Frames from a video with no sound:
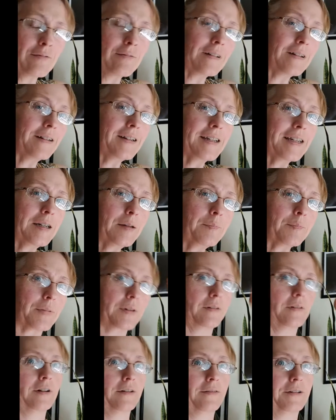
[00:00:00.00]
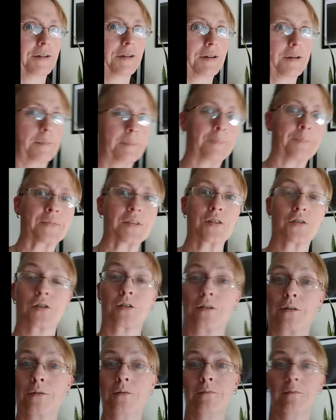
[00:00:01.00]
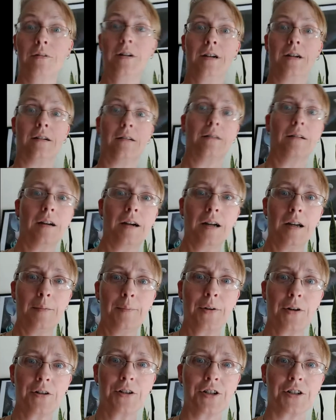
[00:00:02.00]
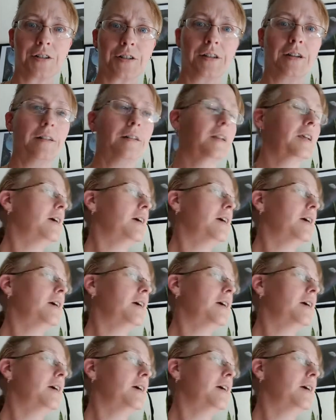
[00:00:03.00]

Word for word: like it, but not really. So, yeah, I purchased it.